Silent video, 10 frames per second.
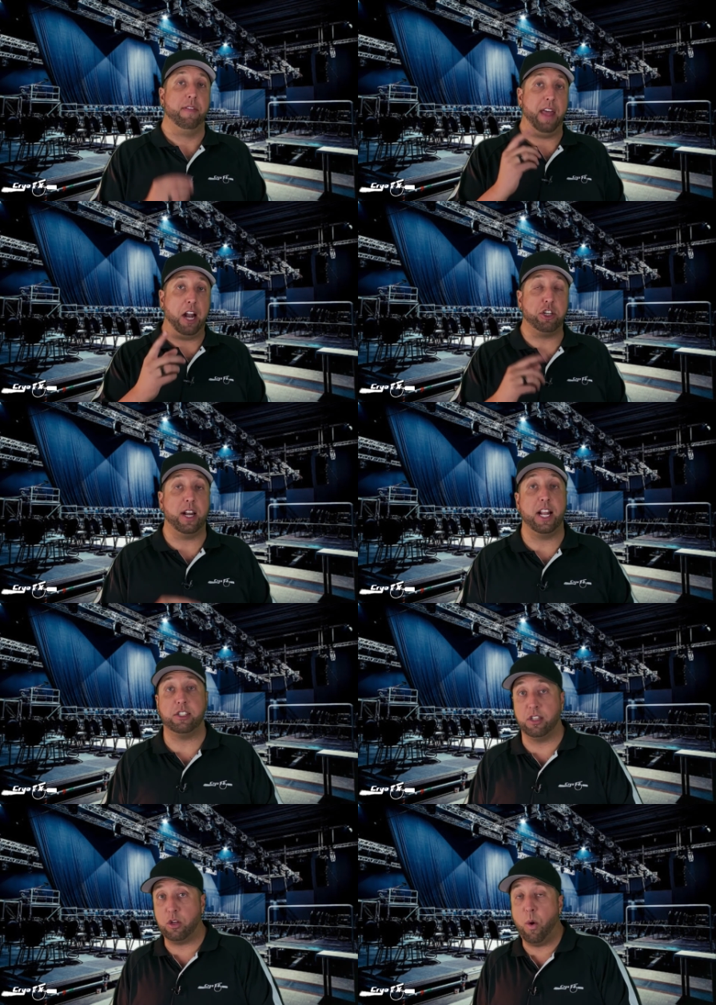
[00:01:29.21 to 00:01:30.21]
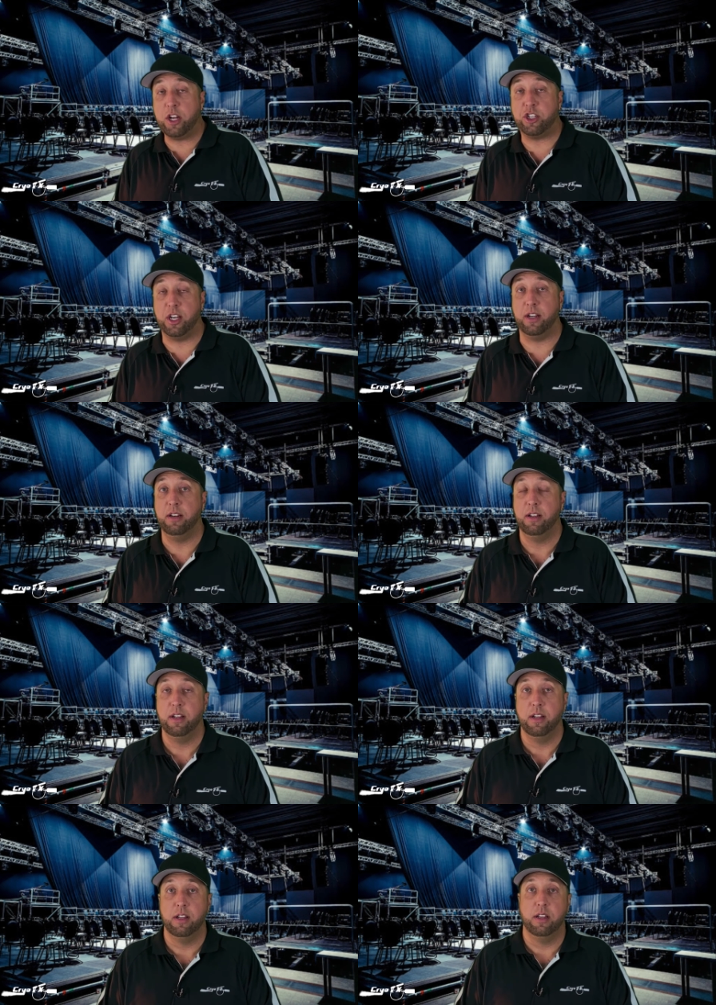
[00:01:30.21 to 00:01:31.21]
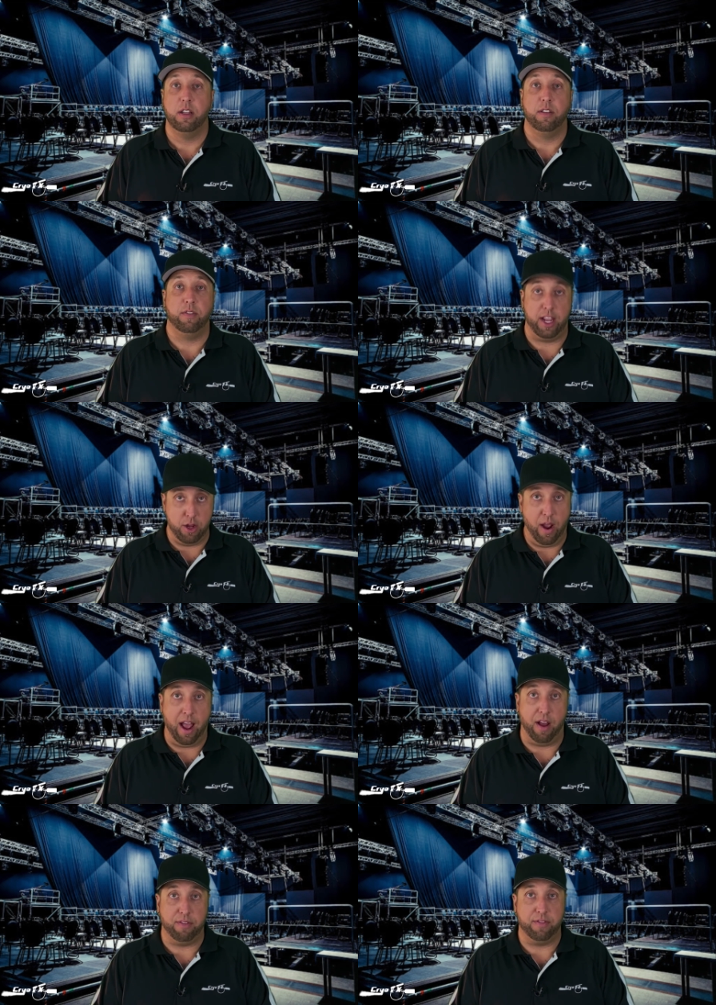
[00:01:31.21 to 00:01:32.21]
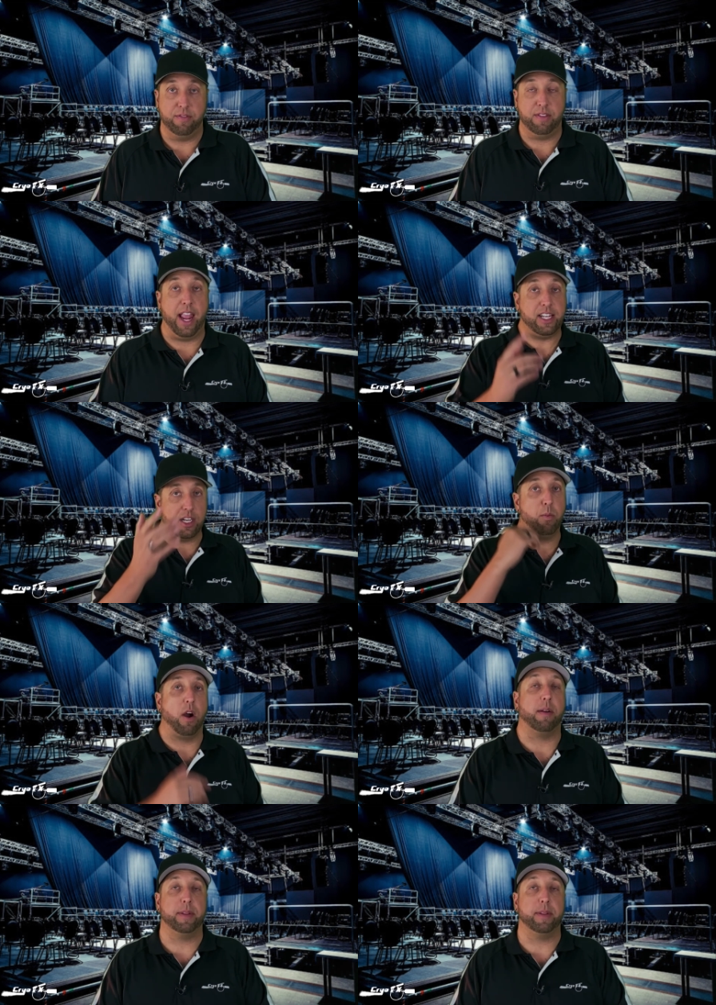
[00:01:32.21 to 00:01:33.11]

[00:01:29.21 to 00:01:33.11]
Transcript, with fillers: That should answer the question that you have. Thanks and welcome to